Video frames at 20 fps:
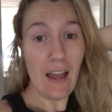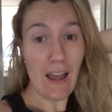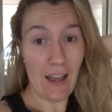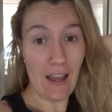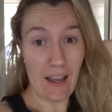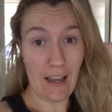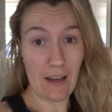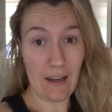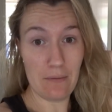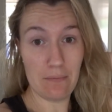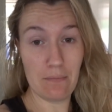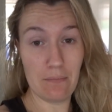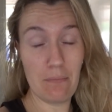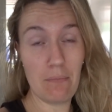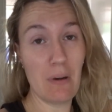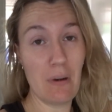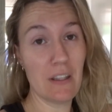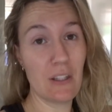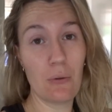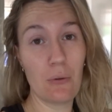
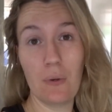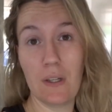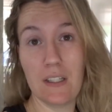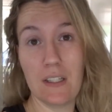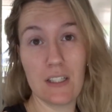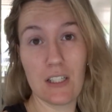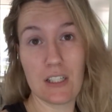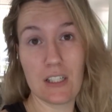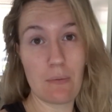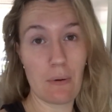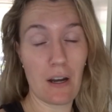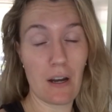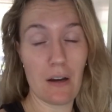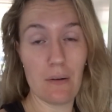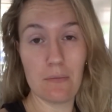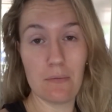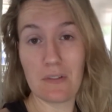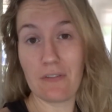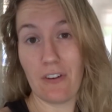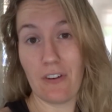But the wind just
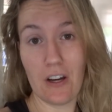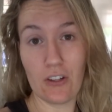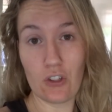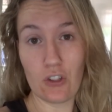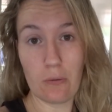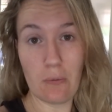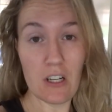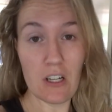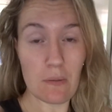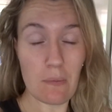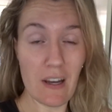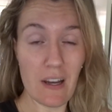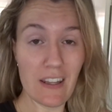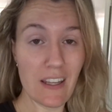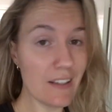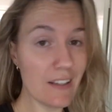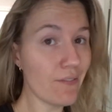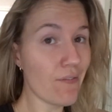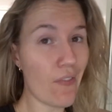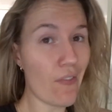becomes far too much by
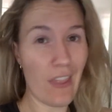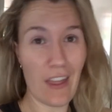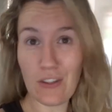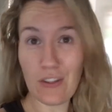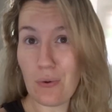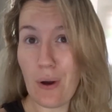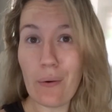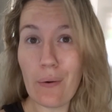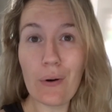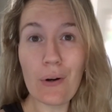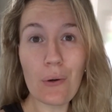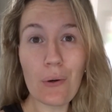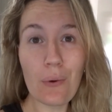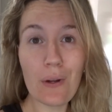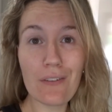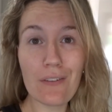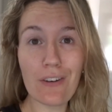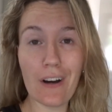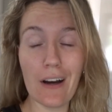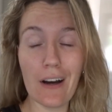then. That's why we're on a
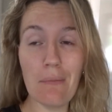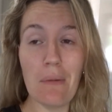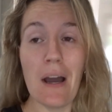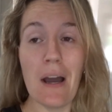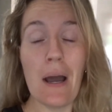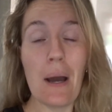wind farm.